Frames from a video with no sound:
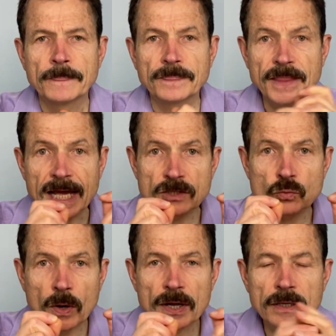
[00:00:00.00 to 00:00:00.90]
That's
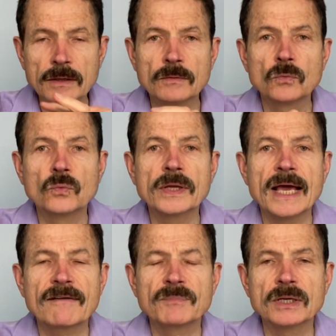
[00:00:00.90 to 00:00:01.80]
why we
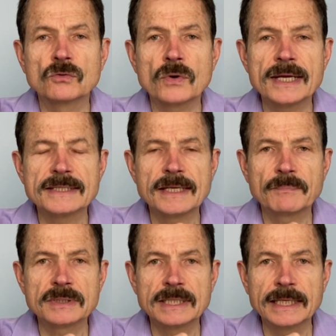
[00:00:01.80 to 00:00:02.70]
have been raised up
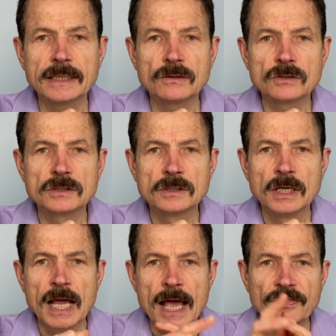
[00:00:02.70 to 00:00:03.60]
as leaders.
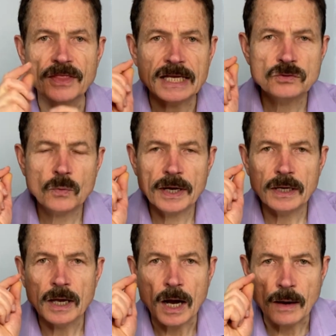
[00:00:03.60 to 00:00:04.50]
And that's
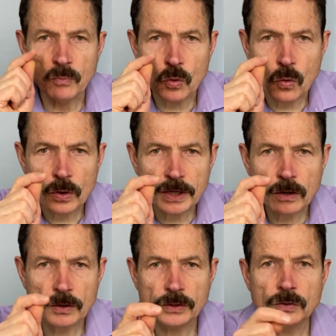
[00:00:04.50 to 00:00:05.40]
why I'm calling
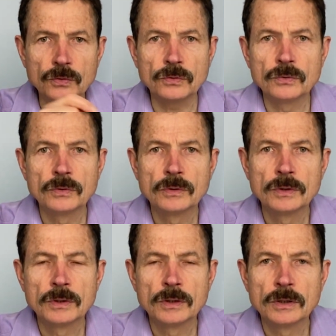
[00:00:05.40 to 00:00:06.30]
on you
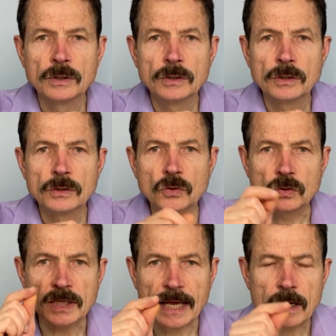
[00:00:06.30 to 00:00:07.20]
to
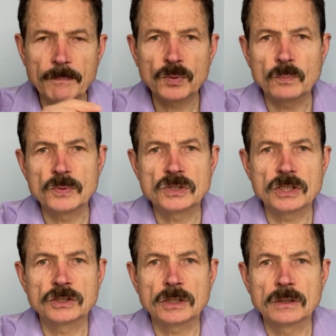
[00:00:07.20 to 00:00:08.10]
take up your
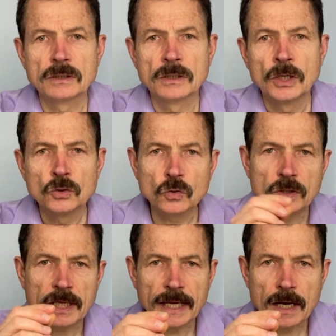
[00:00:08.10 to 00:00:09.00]
position, to
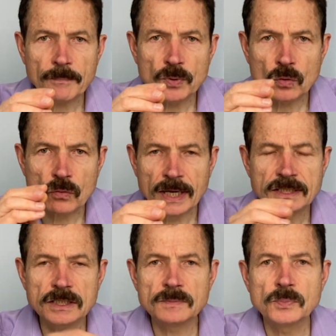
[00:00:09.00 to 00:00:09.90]
take up your
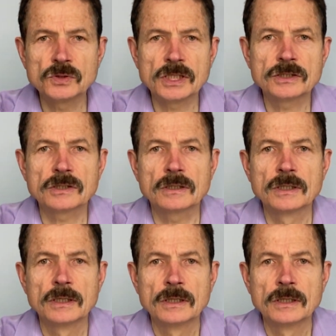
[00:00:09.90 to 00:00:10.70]
righteous position,